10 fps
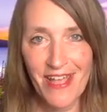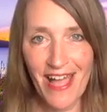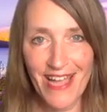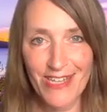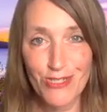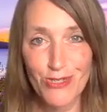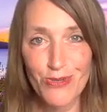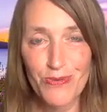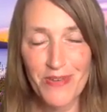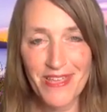I
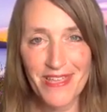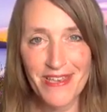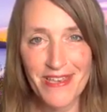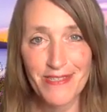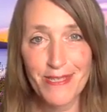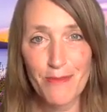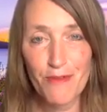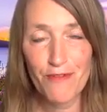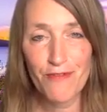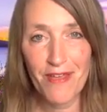do in some
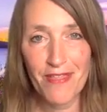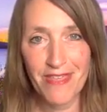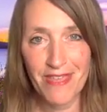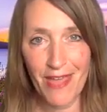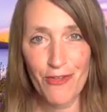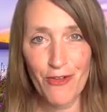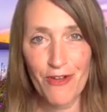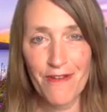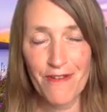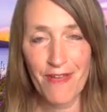of the other